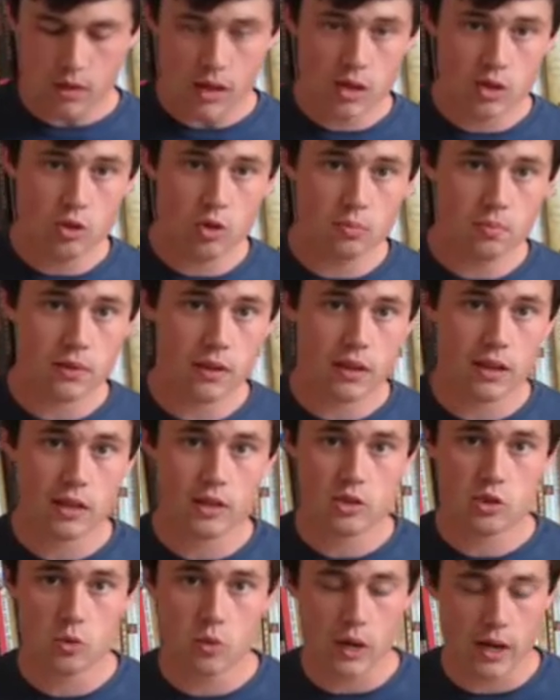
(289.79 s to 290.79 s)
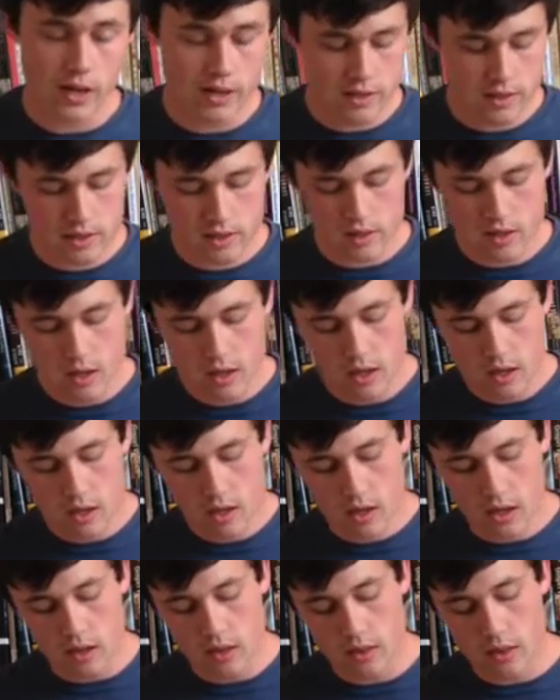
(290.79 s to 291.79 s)
And you'll play that twice,
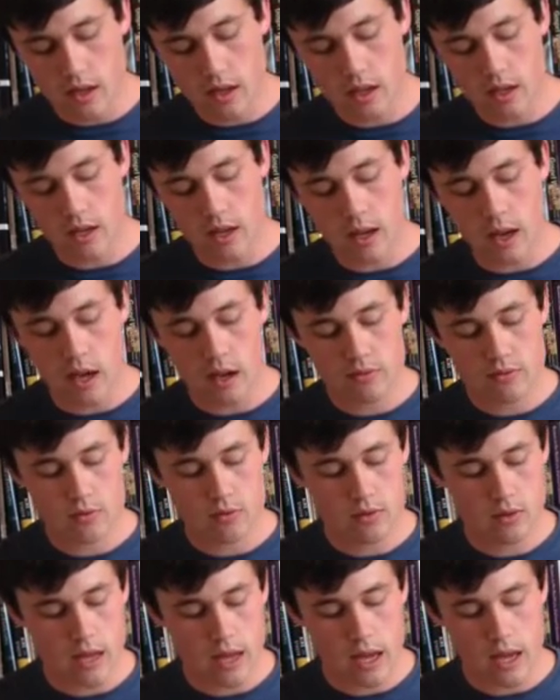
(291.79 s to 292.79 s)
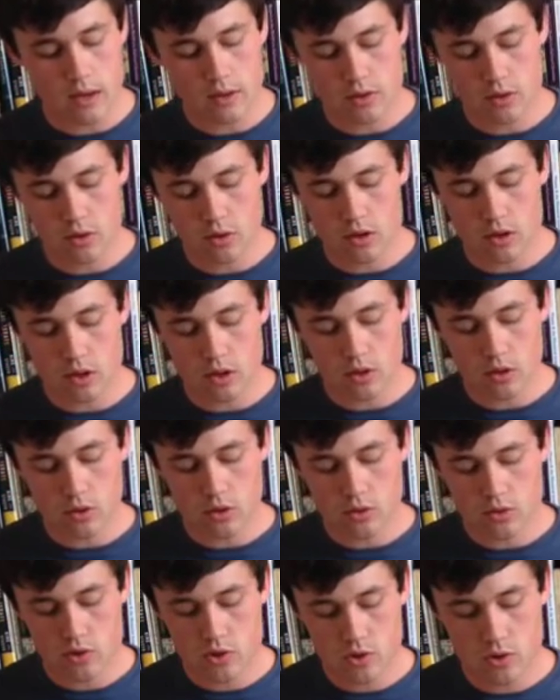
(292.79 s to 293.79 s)
and then after that you're going to
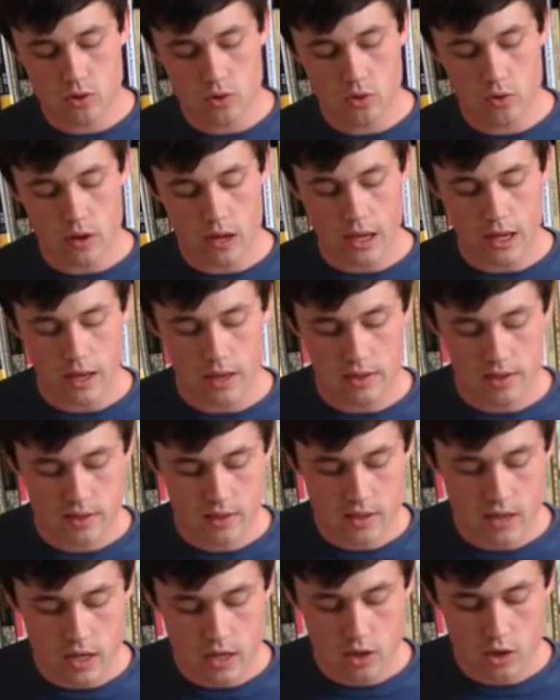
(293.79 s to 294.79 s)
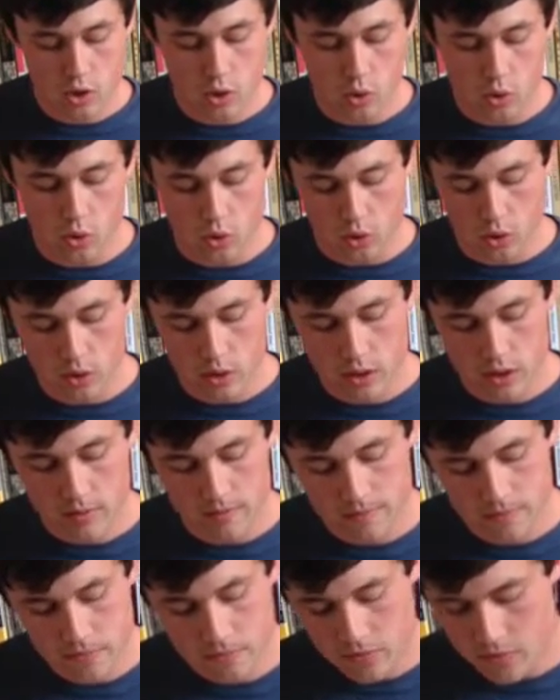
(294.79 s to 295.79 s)
go to a C chord
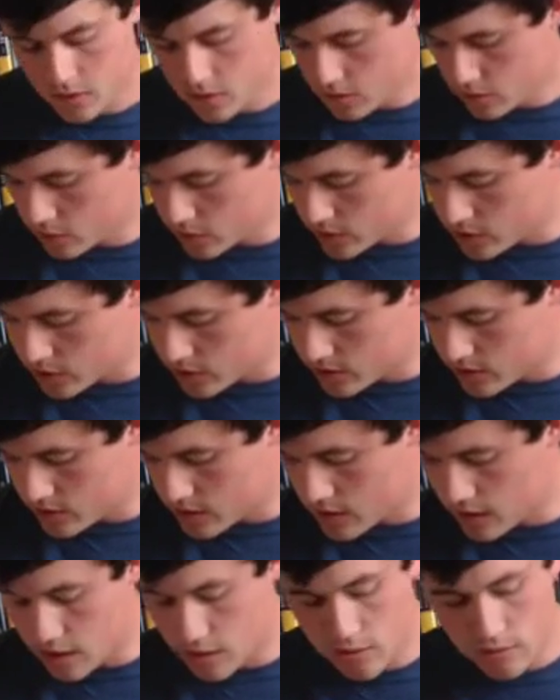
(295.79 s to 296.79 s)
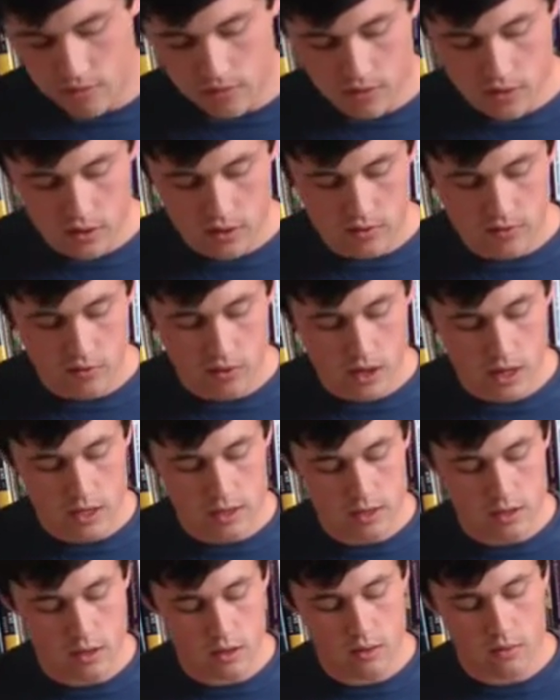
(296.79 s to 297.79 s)
which is the 5th
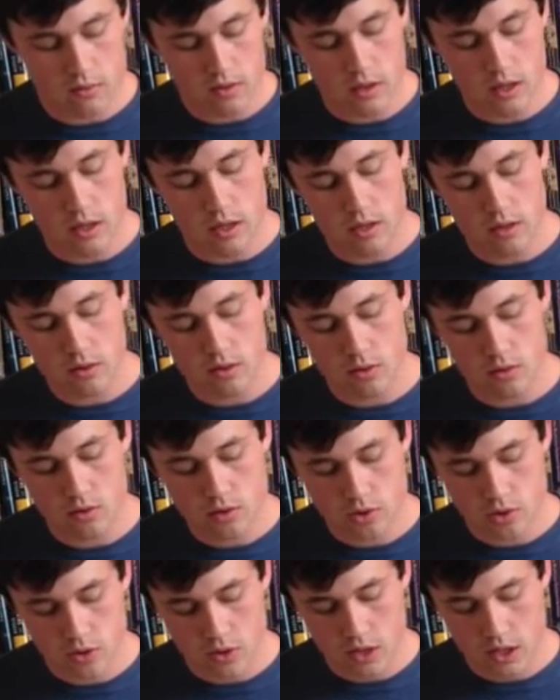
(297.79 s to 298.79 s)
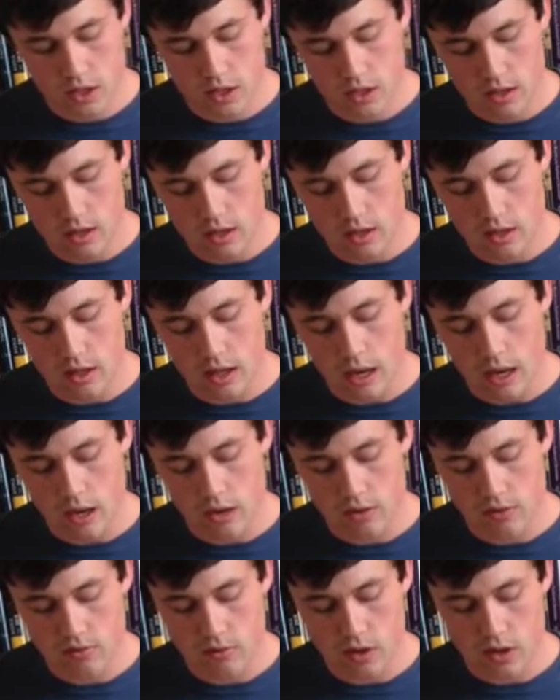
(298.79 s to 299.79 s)
fret of the 3rd string and the
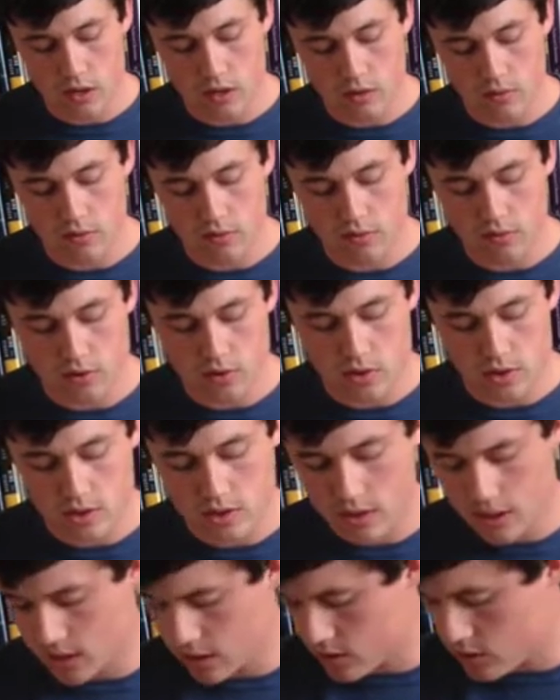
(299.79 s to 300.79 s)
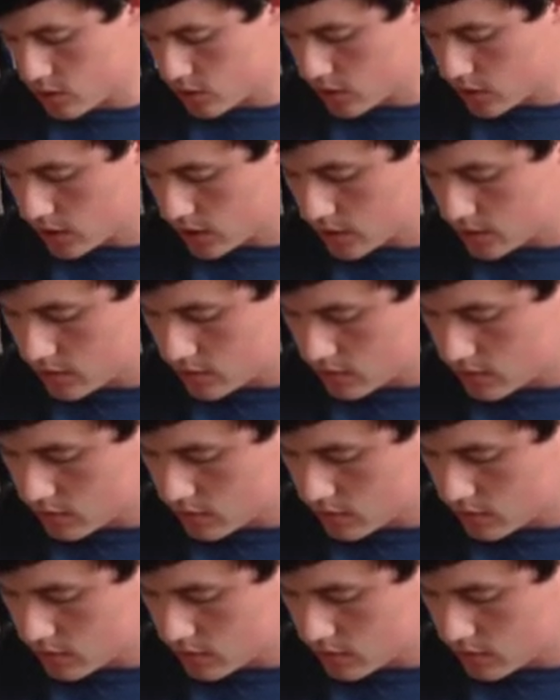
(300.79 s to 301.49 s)
8th fret of the 1st and 2nd strings.